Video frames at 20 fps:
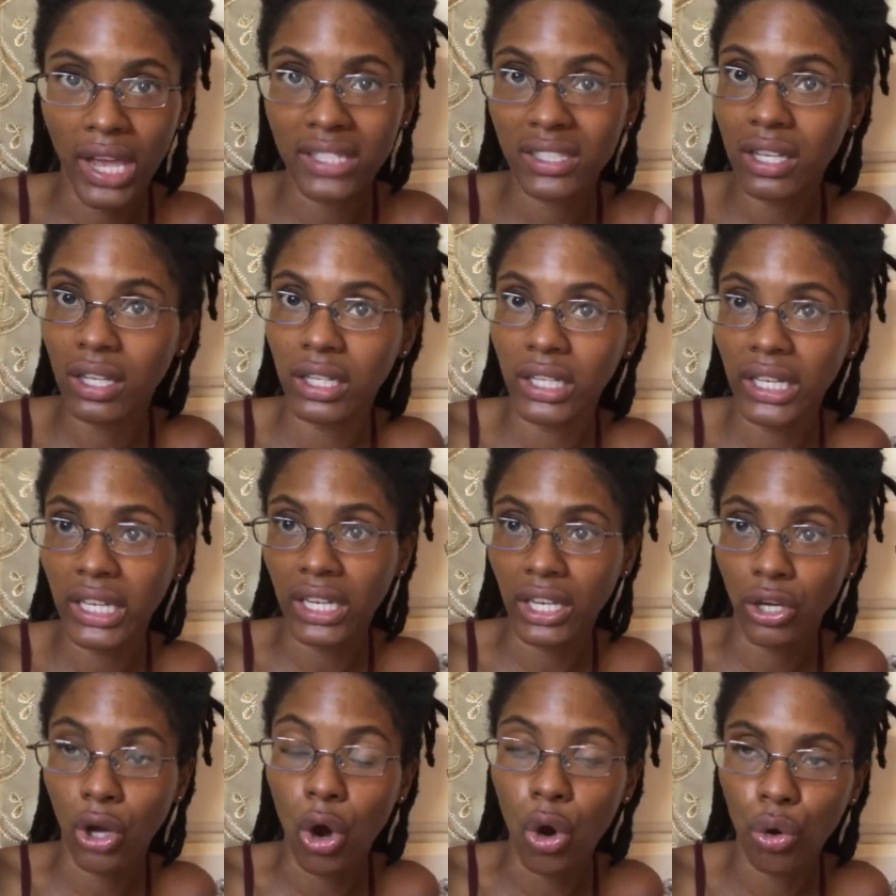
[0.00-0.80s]
cling
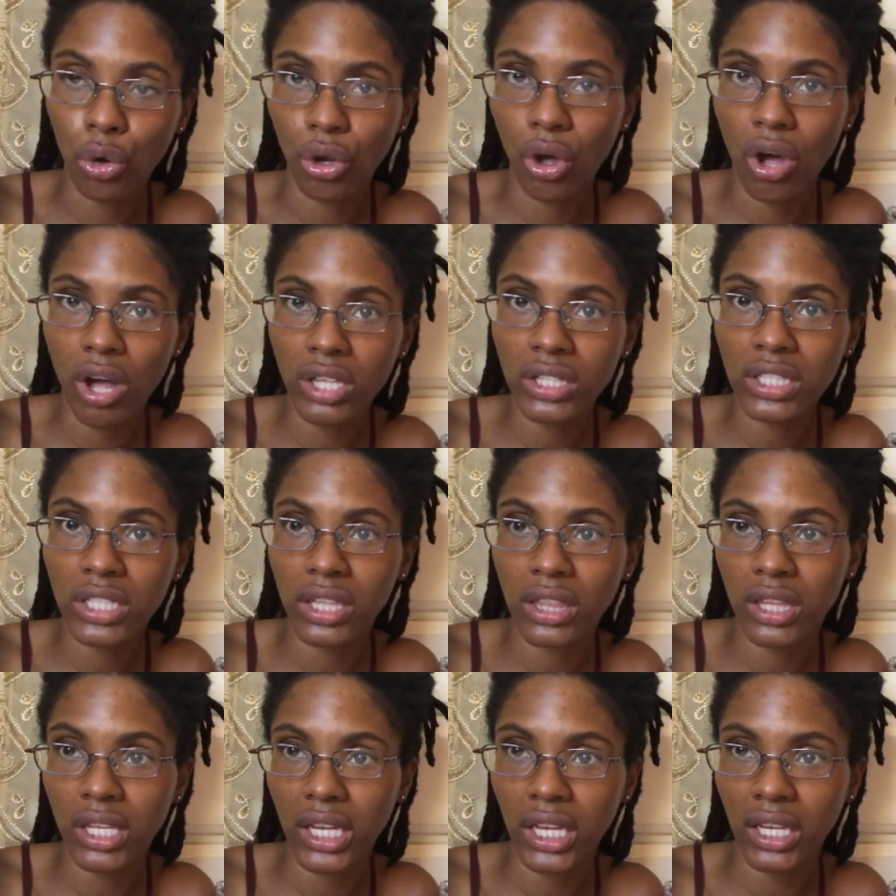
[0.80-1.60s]
and hold on to
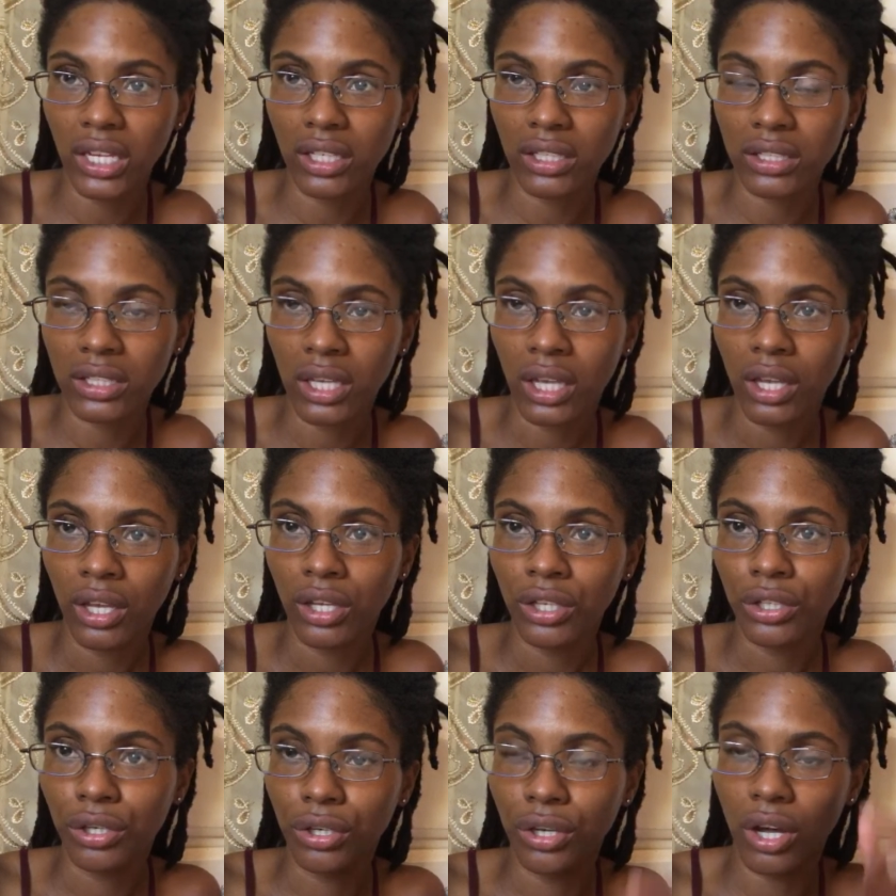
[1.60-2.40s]
things,
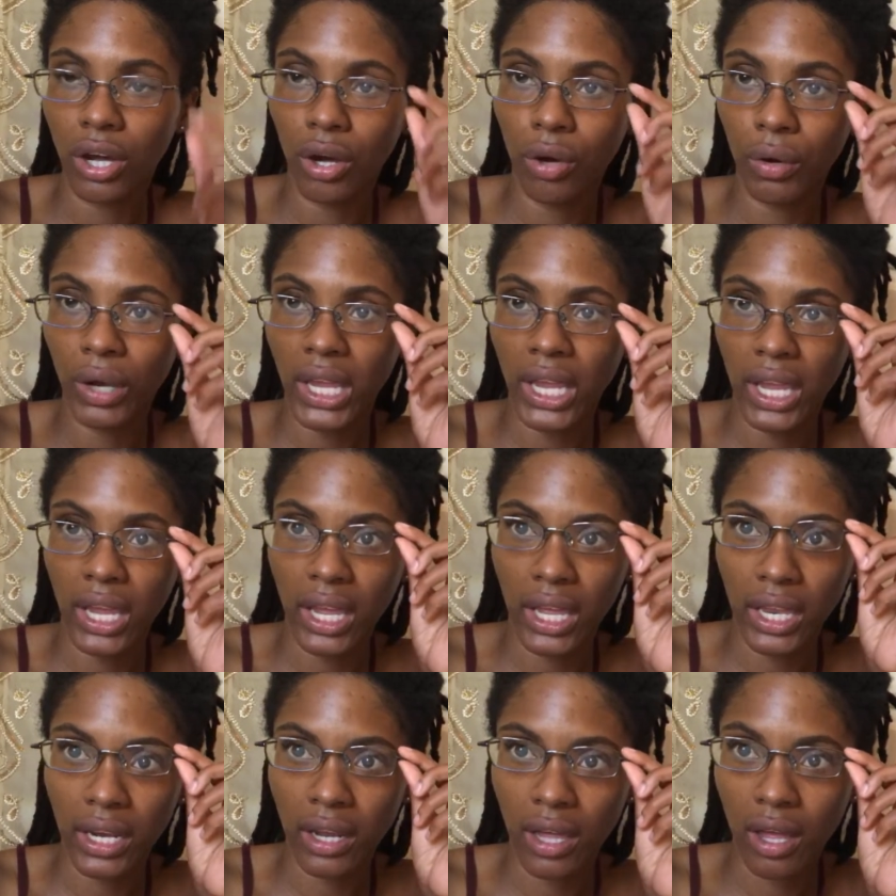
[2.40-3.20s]

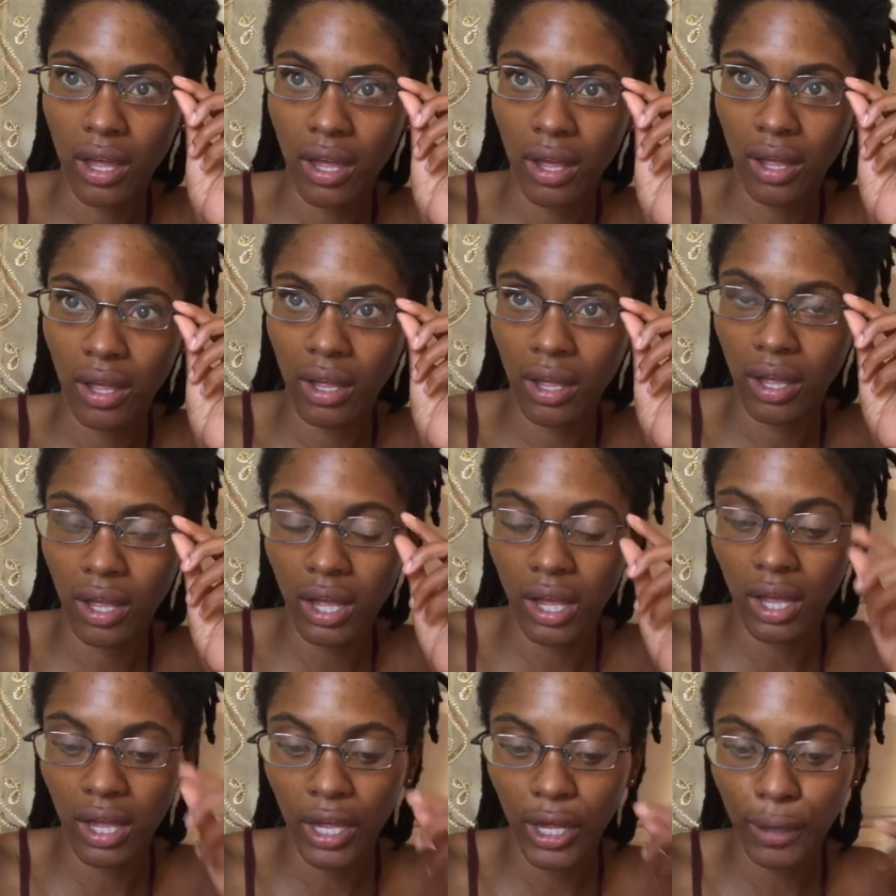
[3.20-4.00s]
and
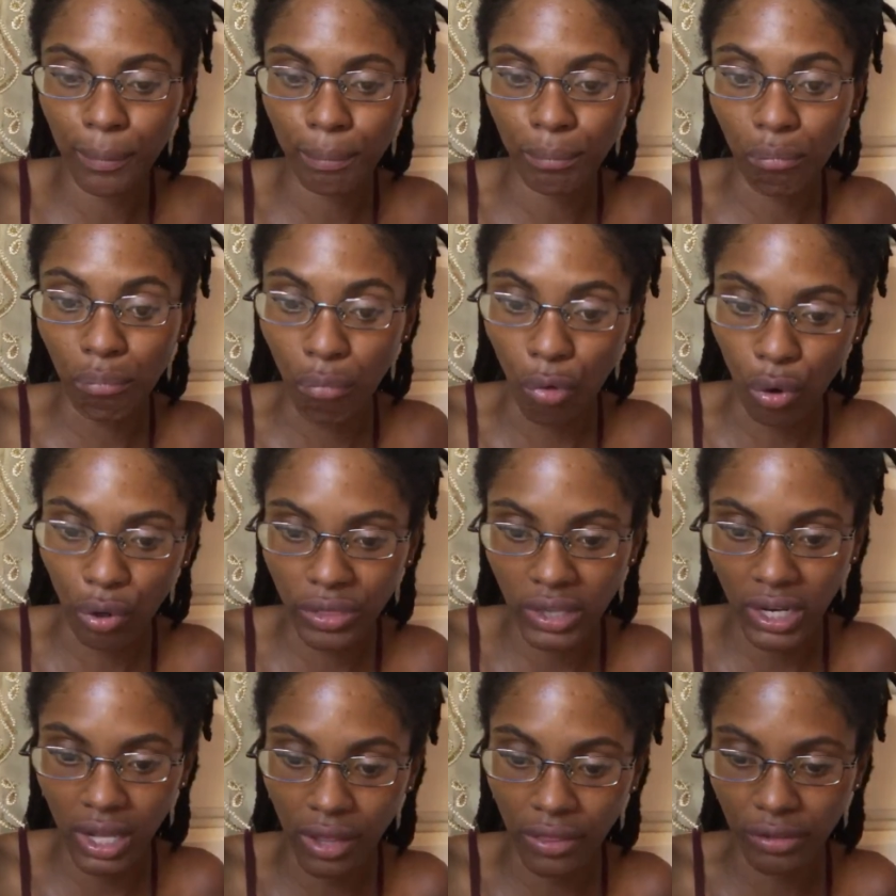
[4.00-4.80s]
more
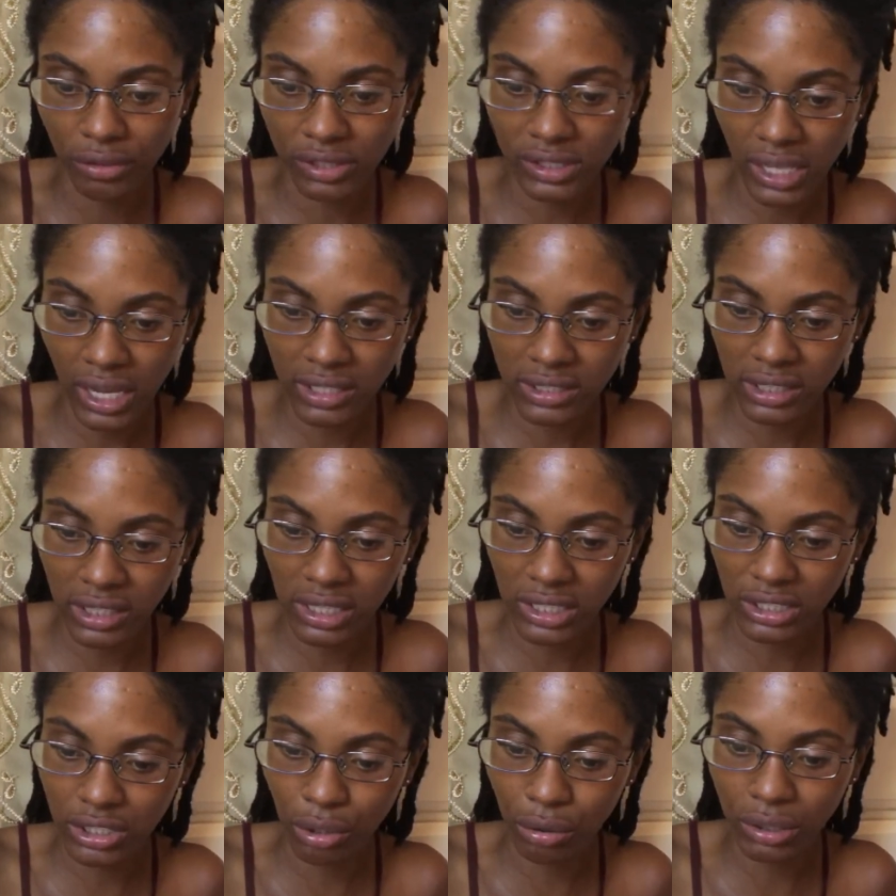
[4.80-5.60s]
than other signs of
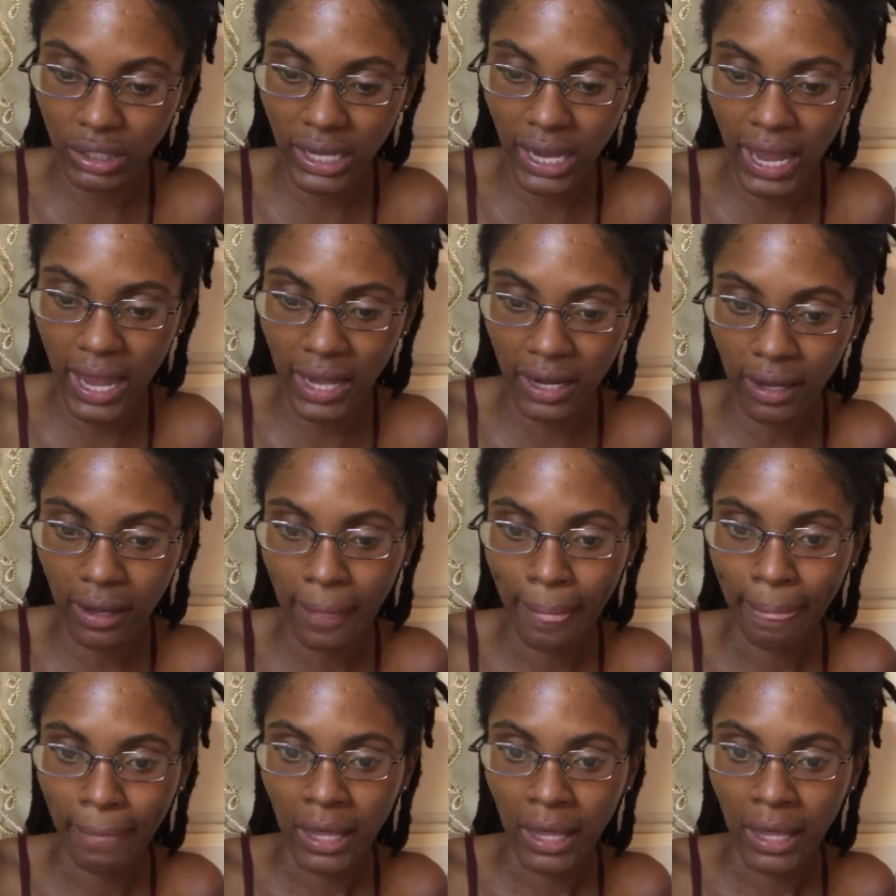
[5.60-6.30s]
the zodiac.